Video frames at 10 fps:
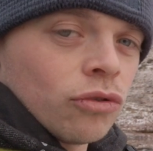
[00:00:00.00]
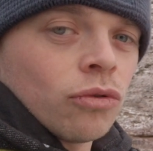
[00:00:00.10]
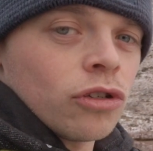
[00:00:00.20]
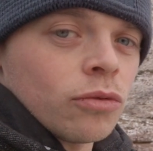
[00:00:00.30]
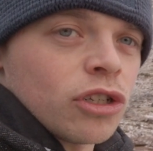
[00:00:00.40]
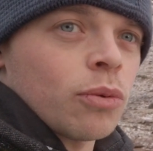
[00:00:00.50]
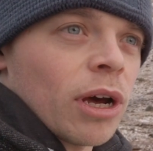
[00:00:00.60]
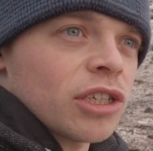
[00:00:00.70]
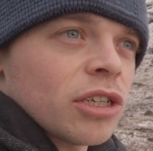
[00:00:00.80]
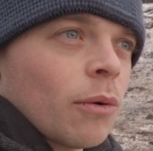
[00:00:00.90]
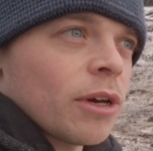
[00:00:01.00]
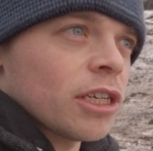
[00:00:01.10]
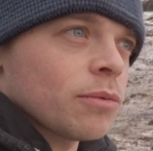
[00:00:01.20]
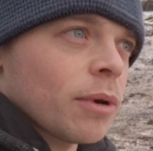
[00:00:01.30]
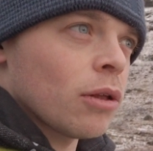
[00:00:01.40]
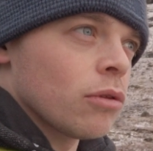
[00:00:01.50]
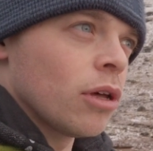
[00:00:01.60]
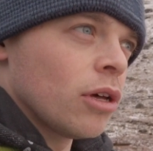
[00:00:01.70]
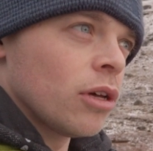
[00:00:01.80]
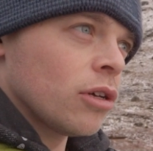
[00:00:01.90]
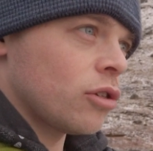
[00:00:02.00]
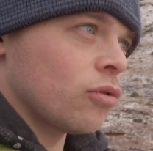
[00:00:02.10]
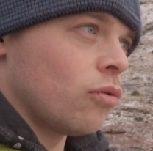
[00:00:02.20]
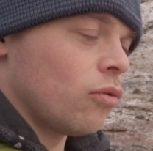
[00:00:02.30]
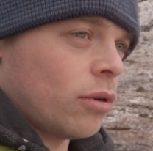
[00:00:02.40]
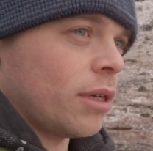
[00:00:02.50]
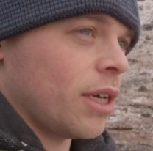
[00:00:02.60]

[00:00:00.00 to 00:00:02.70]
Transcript: nose was twitching away as well, so